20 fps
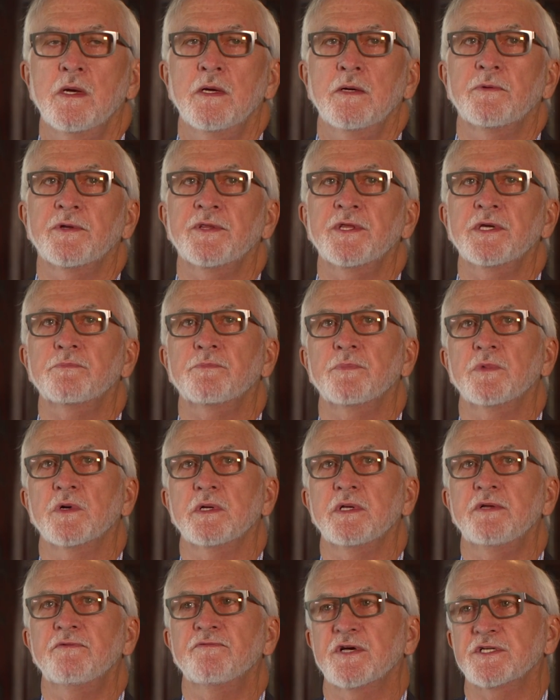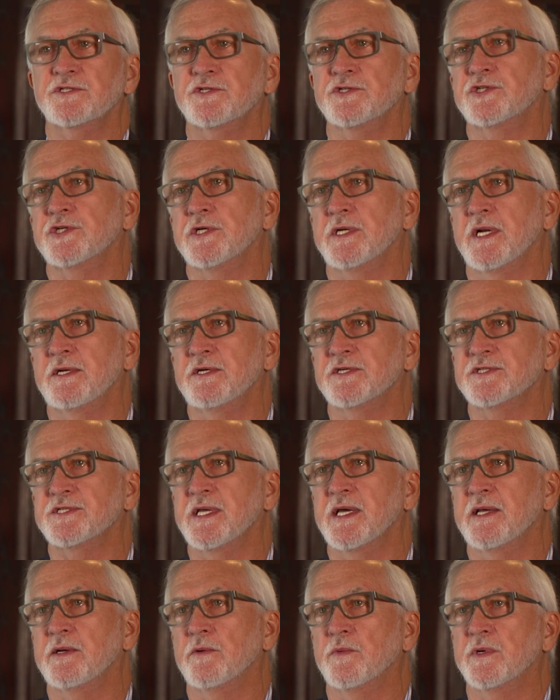Well, I think investors should
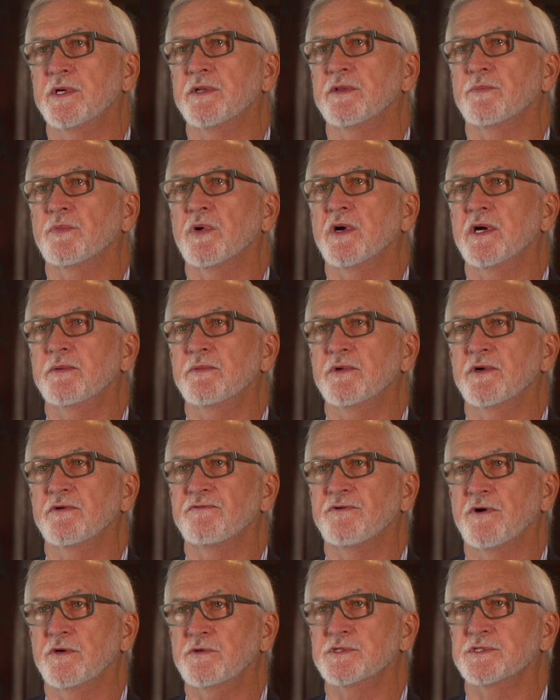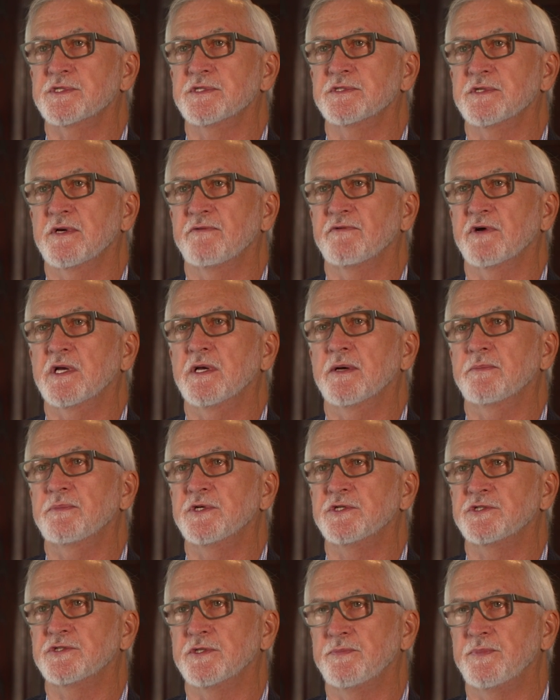understand that one of the primary focuses of a
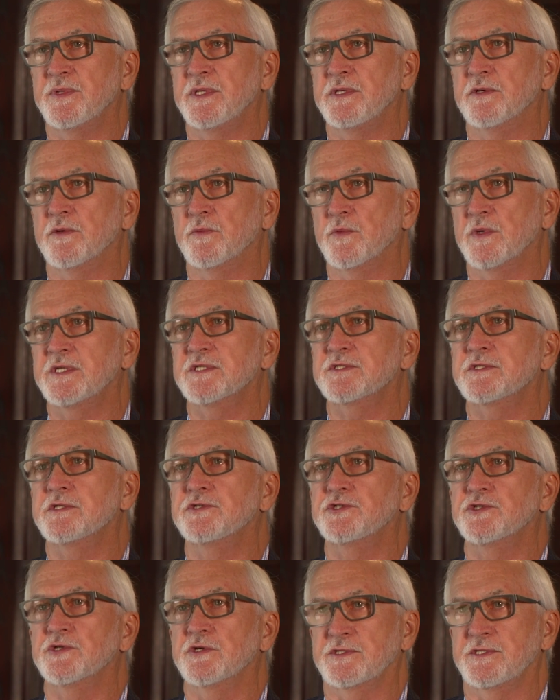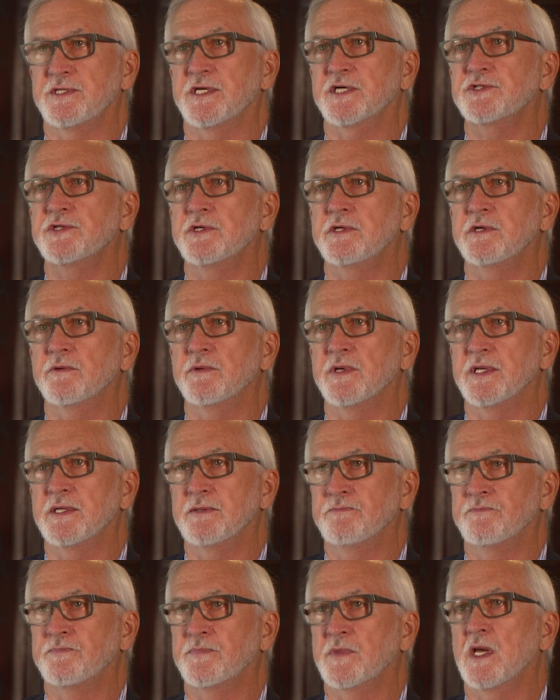company should be, what is the jurisdiction you're
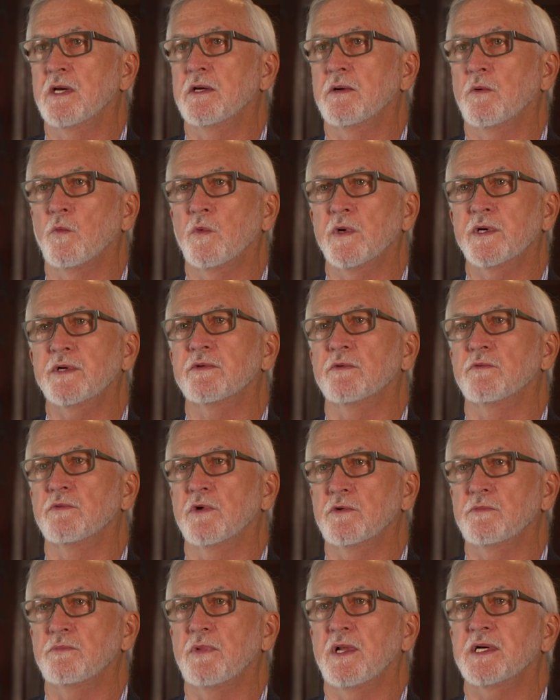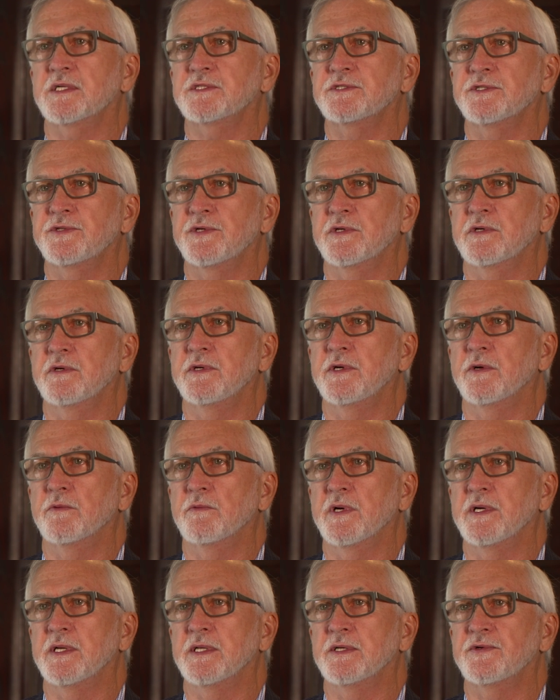in? What are the roadblocks that you're going to
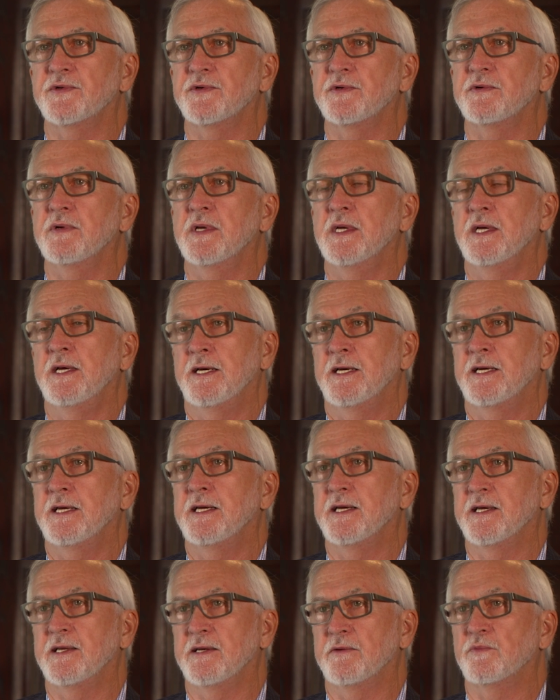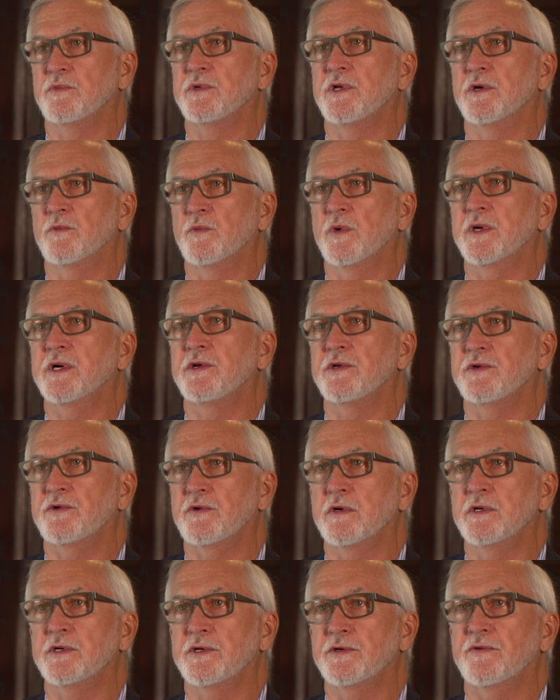run into? And, what are you
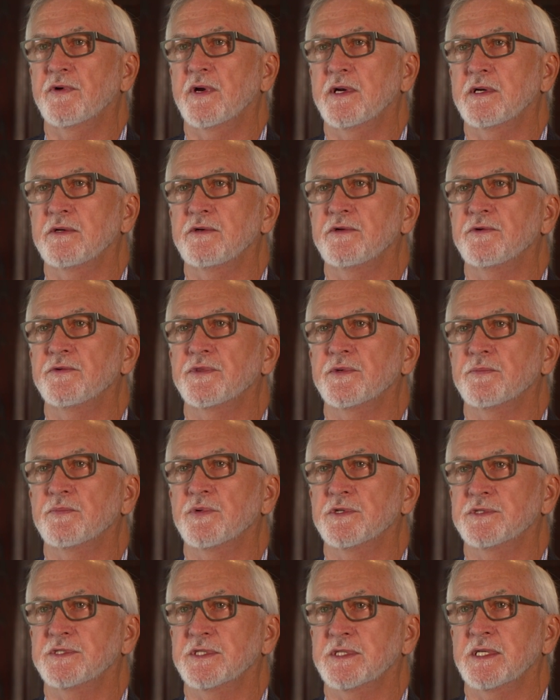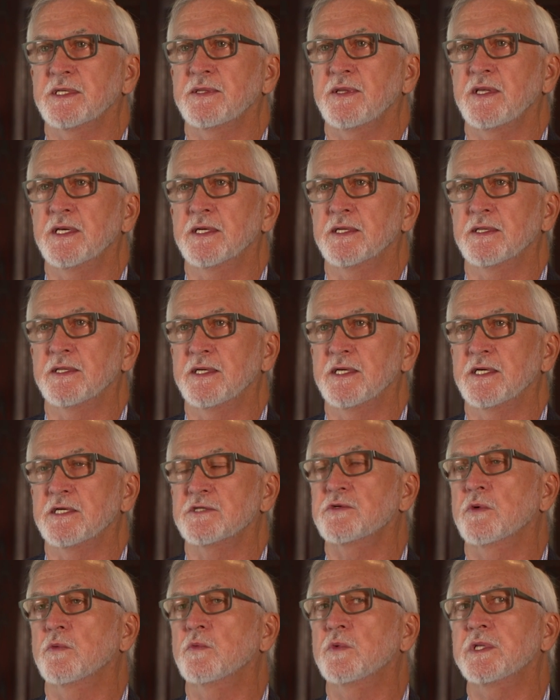going to try to do with the project at the end of the day?
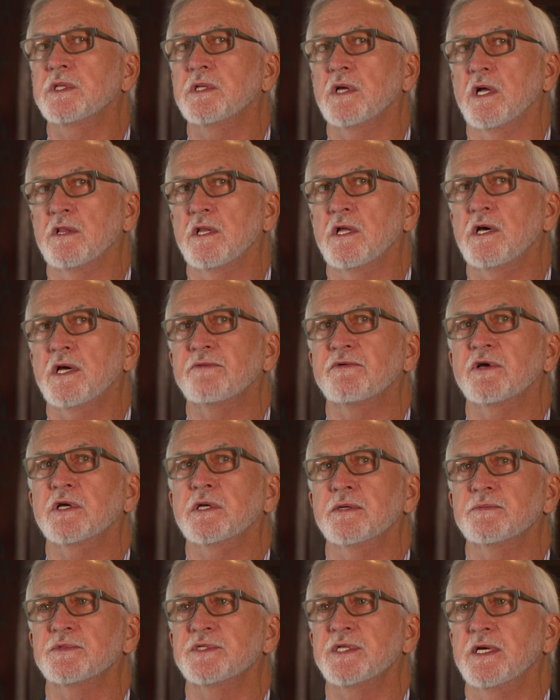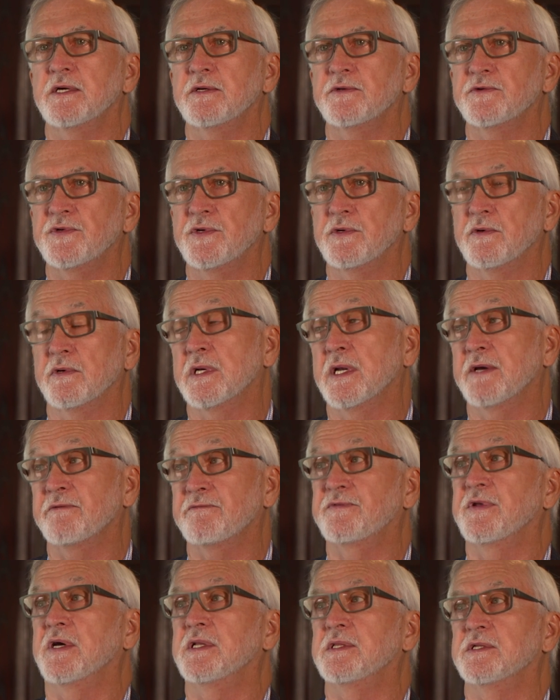So really, a lot of it comes down to, and
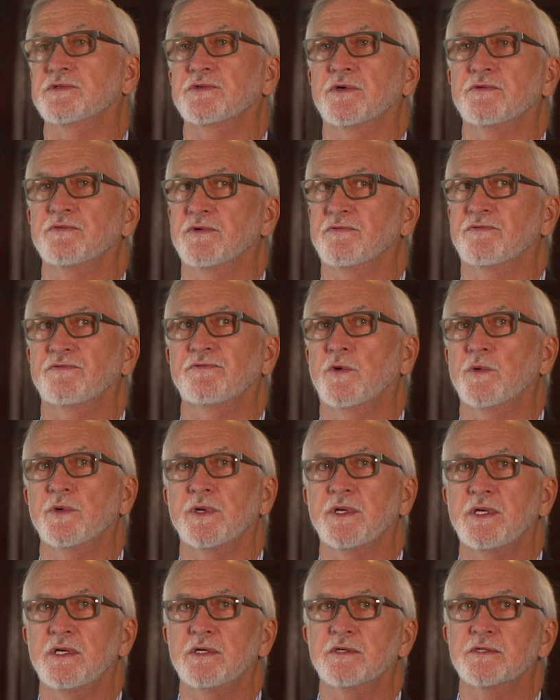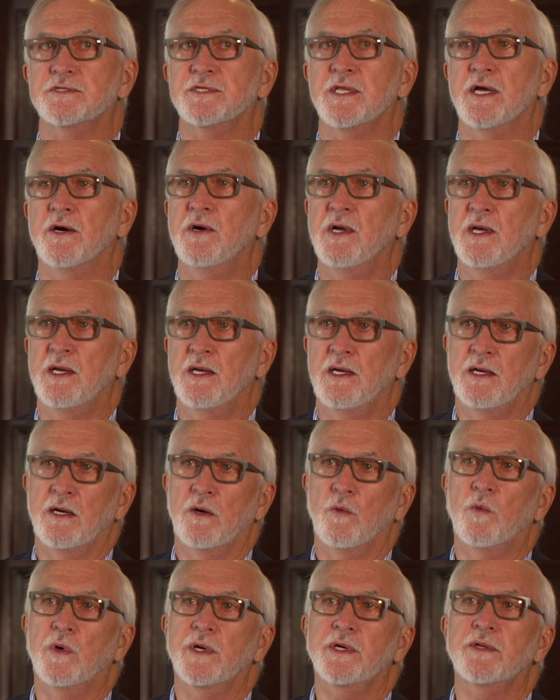I've done this over 40 years now,
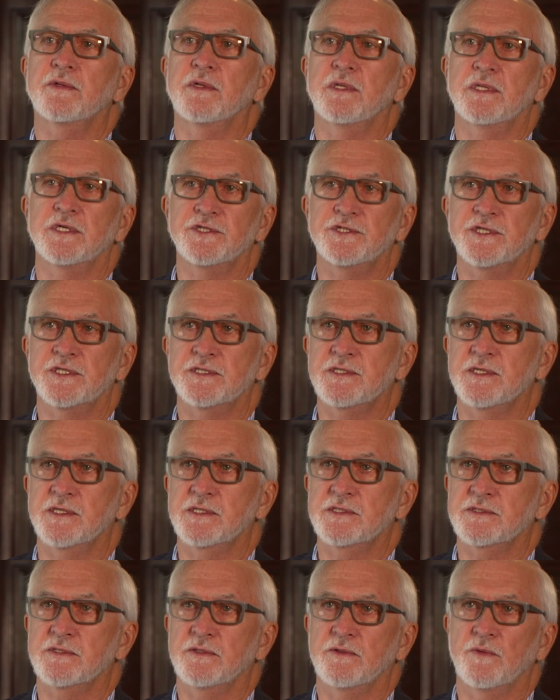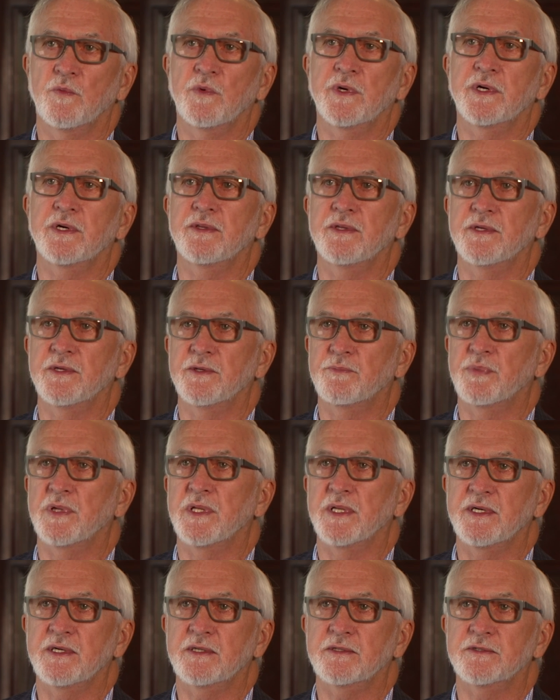what are the logistics? What are the
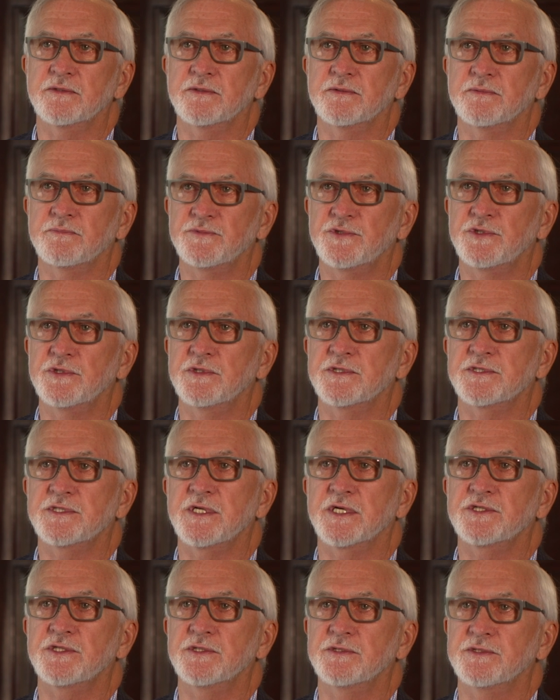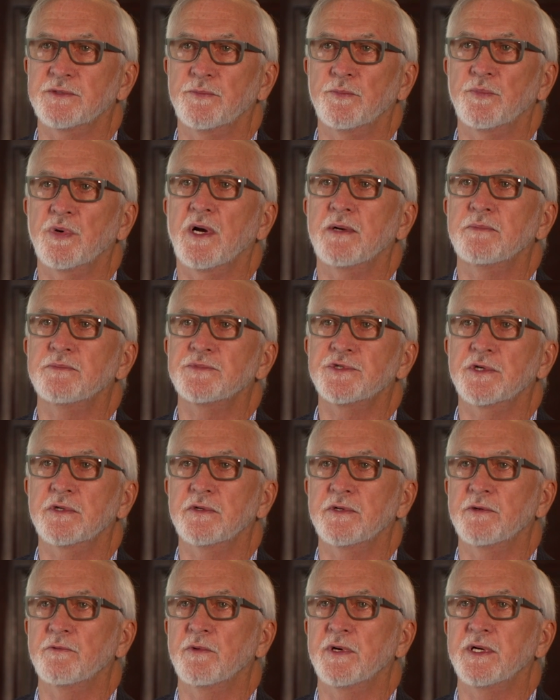political jurisdictions and problems you're
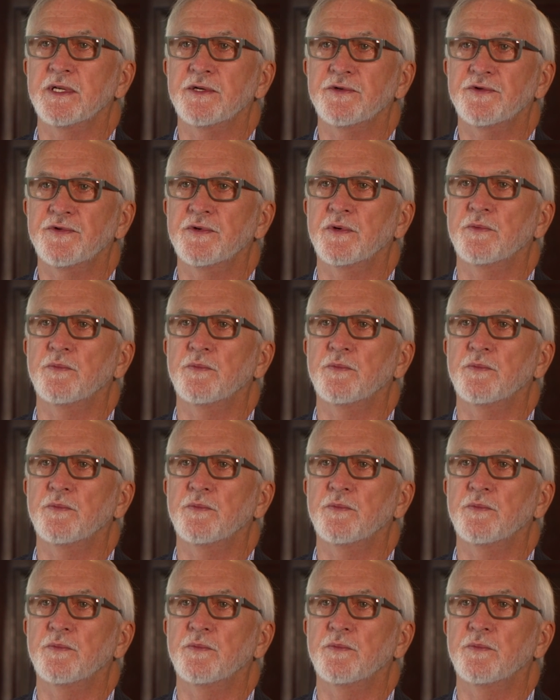going to run into?